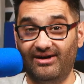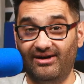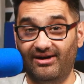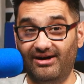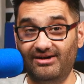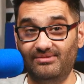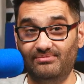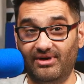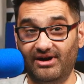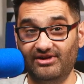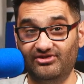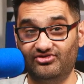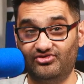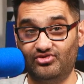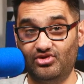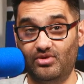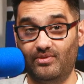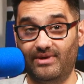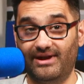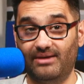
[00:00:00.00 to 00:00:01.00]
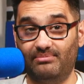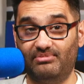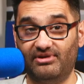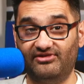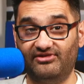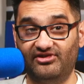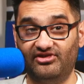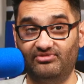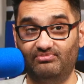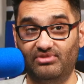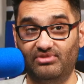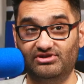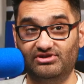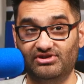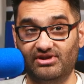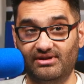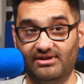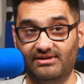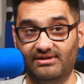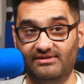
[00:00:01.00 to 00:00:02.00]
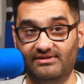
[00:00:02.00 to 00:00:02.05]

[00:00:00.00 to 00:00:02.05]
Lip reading: on my screen, when I press this button,